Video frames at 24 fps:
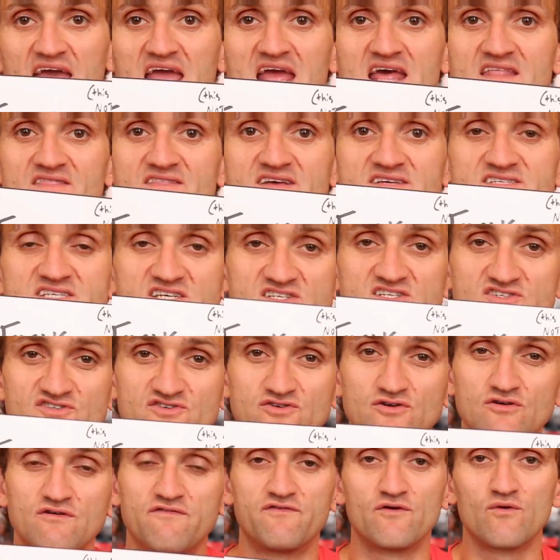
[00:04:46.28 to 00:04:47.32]
And this is
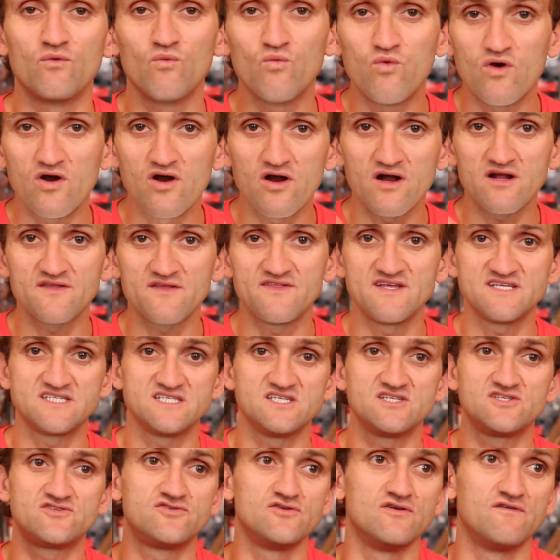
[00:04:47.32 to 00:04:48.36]
true for work, this
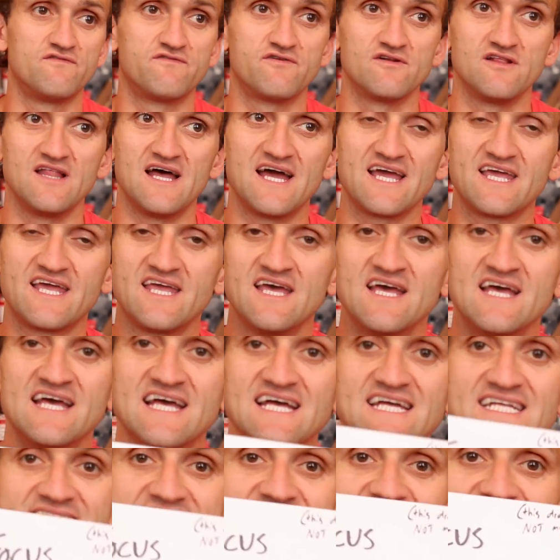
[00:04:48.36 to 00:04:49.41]
is true for like
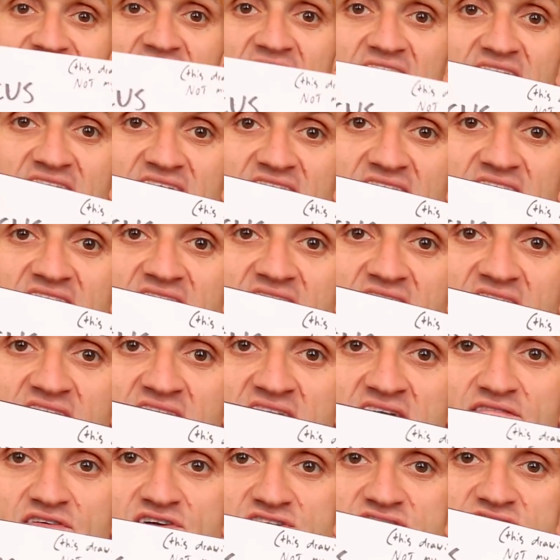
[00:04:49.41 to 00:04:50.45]

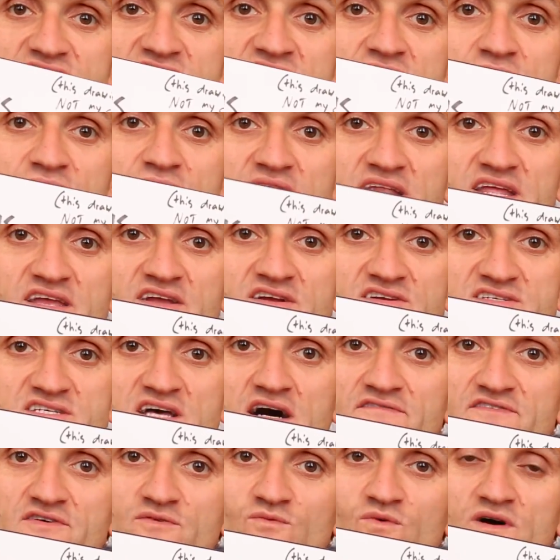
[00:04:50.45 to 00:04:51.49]
dating versus committing
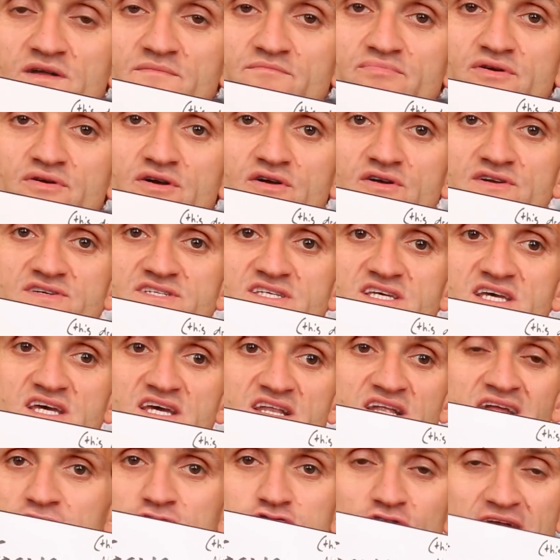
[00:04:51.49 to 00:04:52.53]
yourself to one
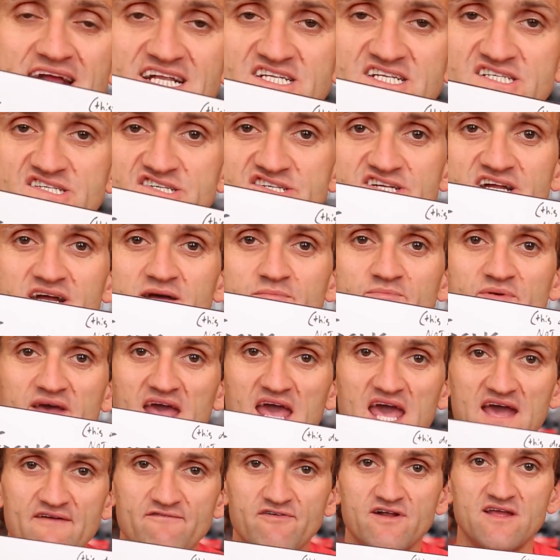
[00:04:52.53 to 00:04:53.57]
person, friendship,
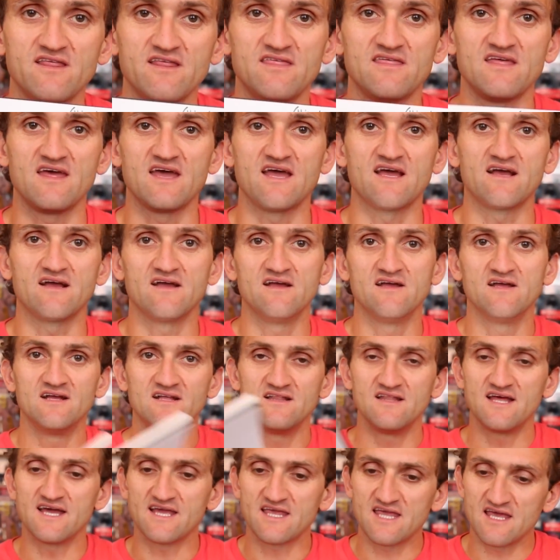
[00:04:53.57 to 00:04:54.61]
everything.
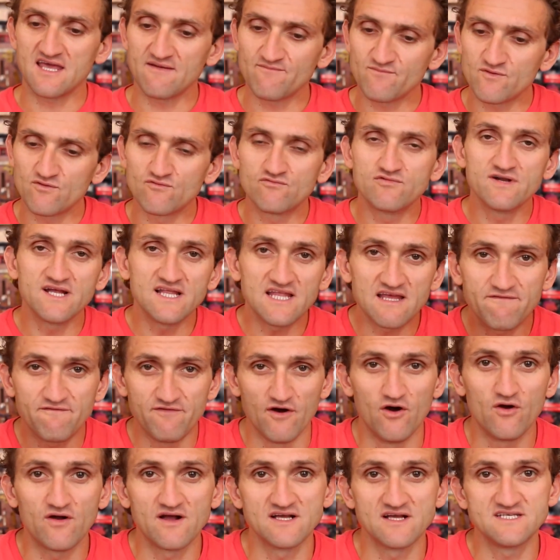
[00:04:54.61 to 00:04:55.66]
Like really
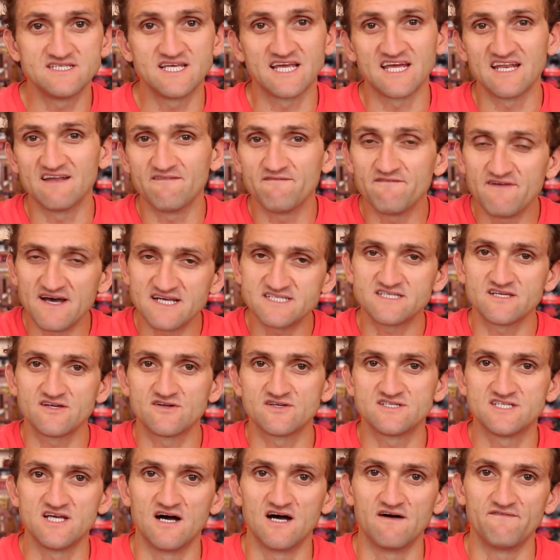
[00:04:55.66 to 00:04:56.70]
focusing and investing
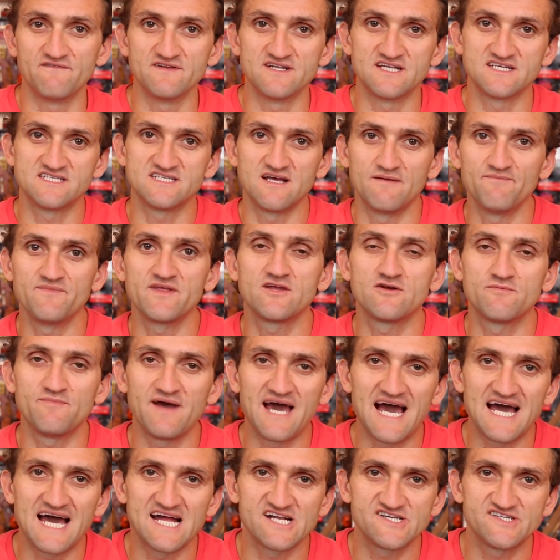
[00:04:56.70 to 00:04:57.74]
yourself into something you're
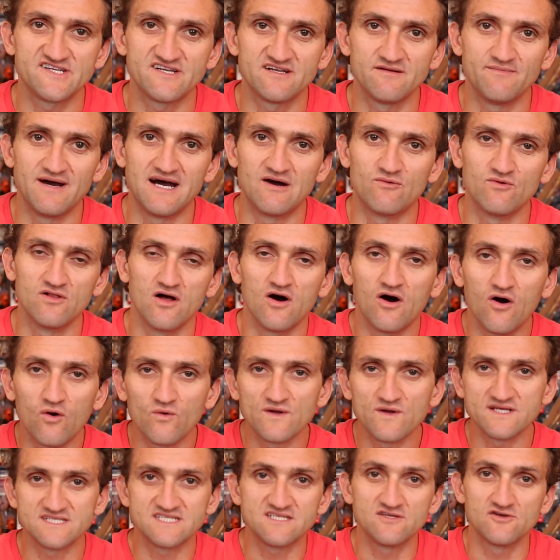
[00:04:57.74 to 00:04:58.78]
passionate about will
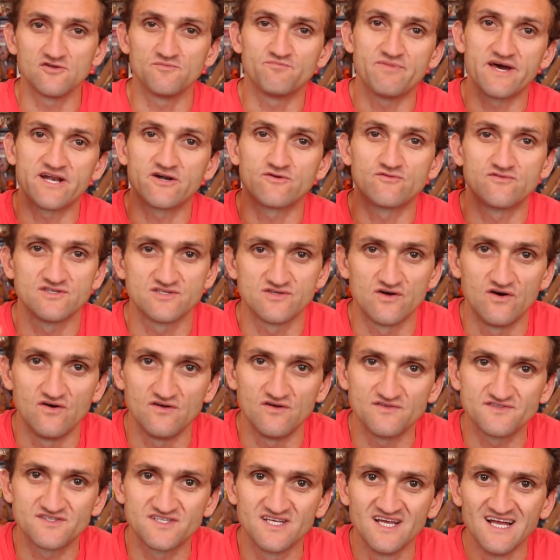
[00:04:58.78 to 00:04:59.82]
always yield better
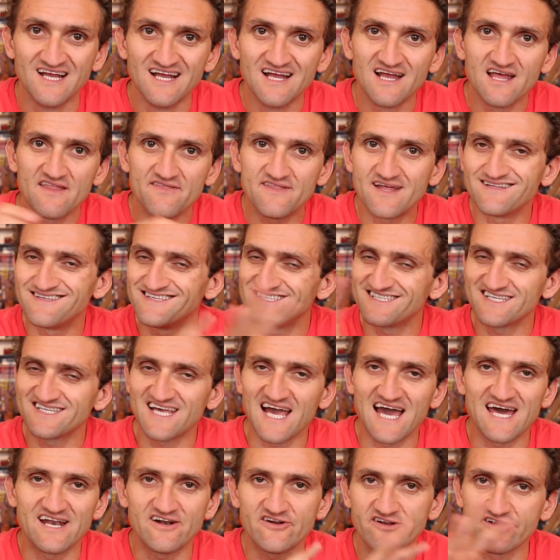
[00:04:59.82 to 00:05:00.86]
results than
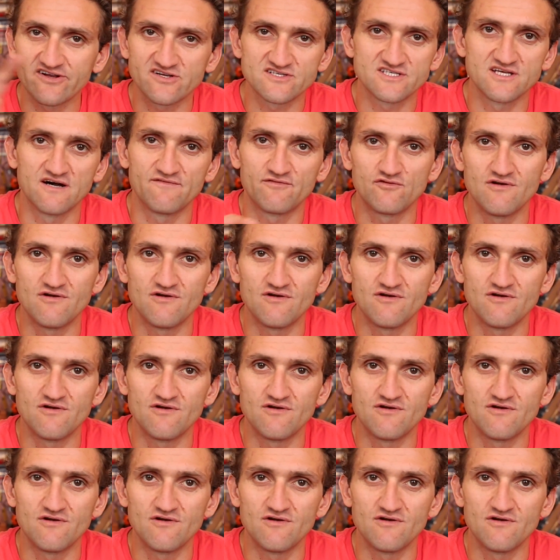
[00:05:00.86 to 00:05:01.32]
scattering yourself